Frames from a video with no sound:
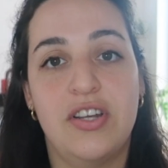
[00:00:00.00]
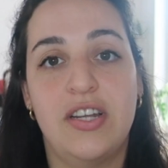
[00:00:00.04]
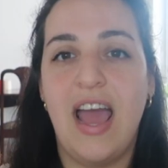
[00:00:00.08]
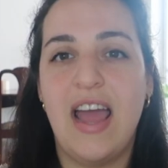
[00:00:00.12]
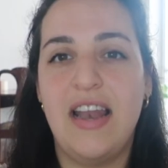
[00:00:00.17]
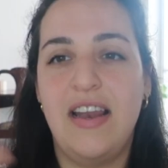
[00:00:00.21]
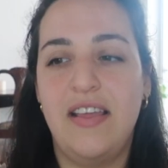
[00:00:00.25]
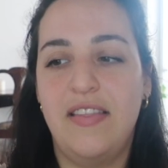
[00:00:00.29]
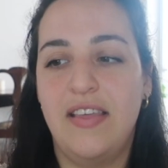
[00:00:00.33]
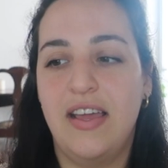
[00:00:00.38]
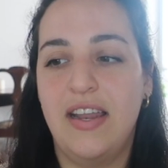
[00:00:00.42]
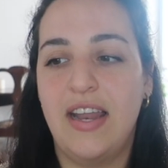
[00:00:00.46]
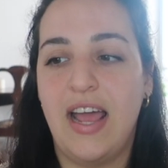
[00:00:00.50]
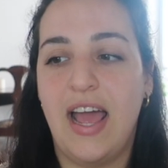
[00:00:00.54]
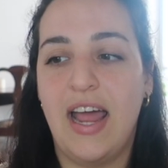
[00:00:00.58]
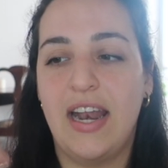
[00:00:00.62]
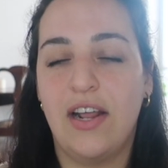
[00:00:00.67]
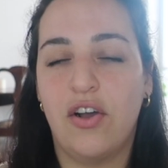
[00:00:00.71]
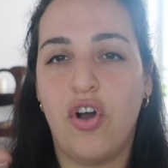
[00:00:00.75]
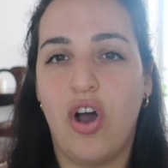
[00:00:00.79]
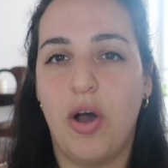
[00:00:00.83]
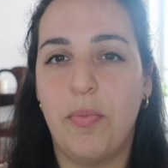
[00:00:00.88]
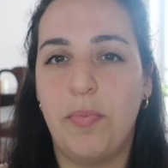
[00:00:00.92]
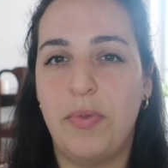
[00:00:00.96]
and he then had a
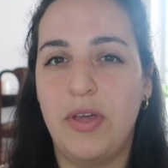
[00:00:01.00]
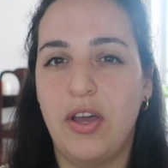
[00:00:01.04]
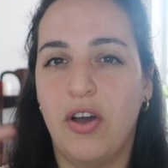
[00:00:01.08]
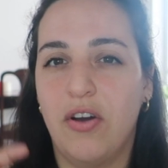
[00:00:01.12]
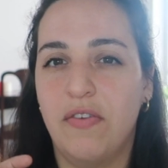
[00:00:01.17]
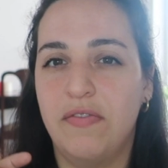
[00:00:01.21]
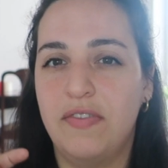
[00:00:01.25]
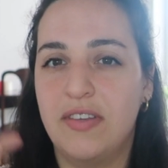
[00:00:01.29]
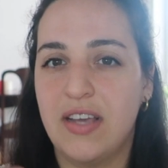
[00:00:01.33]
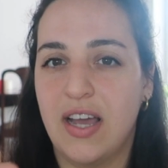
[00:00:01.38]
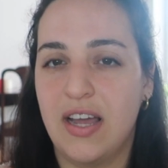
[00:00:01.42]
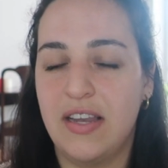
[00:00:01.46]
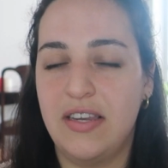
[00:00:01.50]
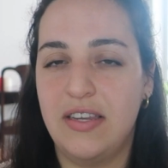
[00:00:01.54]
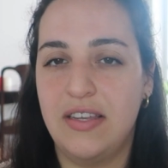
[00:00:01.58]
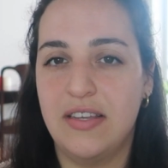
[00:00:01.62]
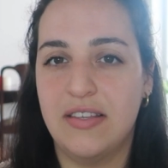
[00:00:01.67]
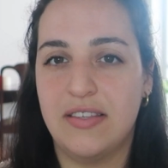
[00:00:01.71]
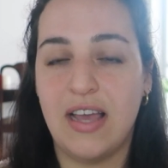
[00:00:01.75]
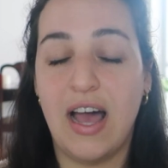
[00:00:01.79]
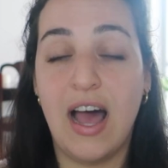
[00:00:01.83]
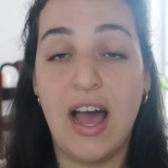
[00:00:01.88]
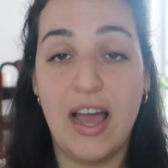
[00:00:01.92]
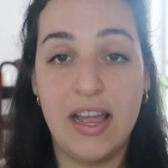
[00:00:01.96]
copy of
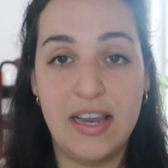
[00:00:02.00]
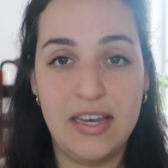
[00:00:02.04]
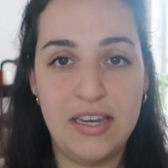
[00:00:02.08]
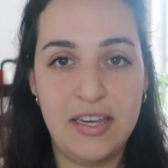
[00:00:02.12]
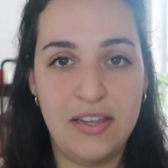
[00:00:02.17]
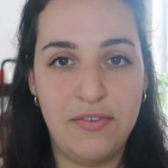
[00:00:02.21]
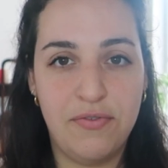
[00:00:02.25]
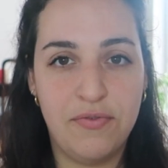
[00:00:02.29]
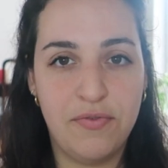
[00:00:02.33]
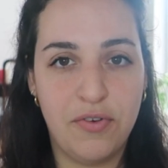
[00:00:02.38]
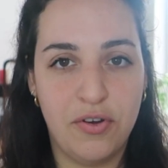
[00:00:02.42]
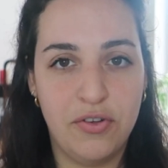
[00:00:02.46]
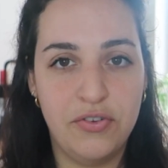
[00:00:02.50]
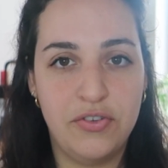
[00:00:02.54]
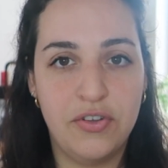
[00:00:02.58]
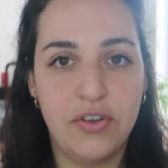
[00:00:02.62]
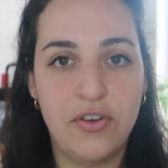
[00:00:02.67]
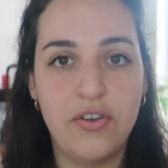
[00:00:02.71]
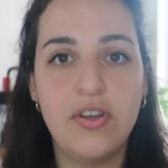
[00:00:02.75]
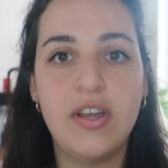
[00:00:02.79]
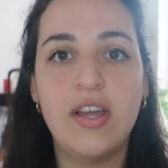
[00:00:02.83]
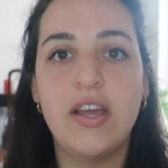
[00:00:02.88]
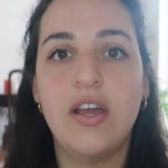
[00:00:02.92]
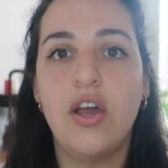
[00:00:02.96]
Tanya's ID photo,